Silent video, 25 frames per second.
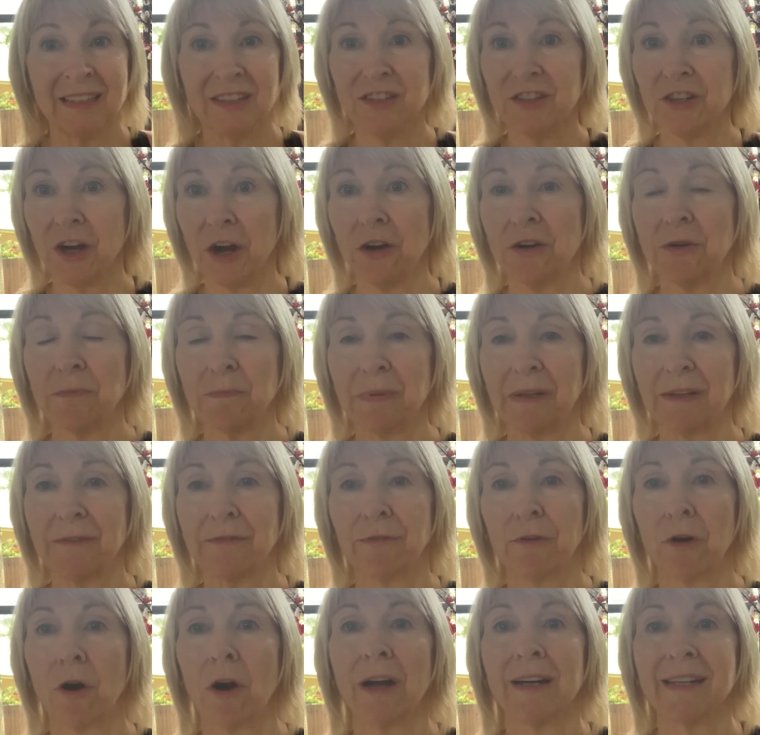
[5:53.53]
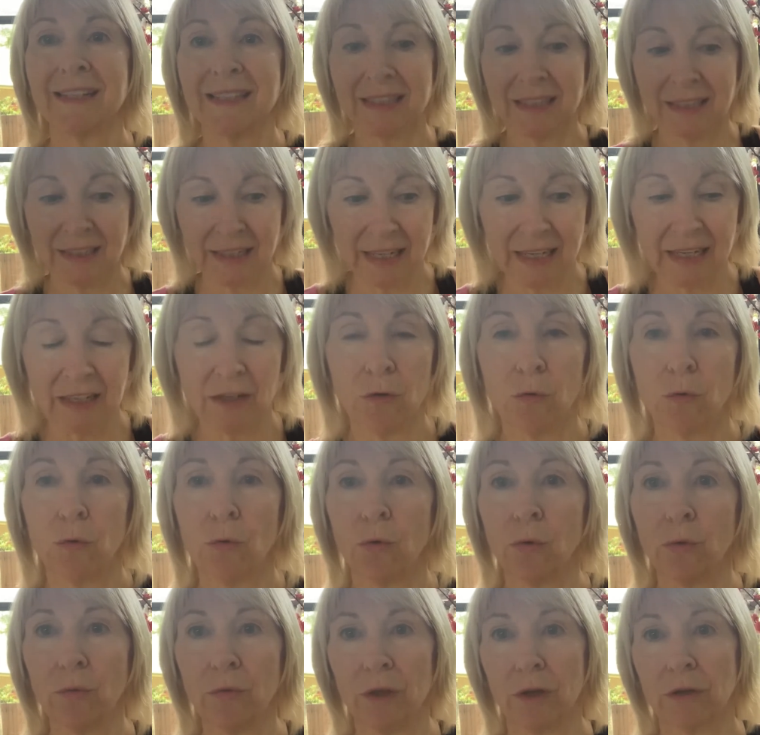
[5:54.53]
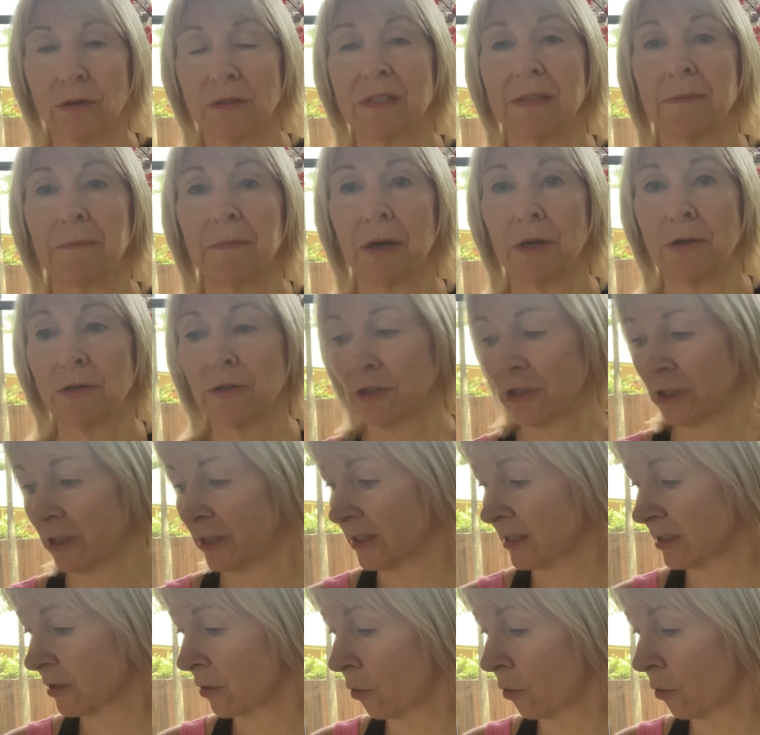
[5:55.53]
Don't be frightened to let all those emotions,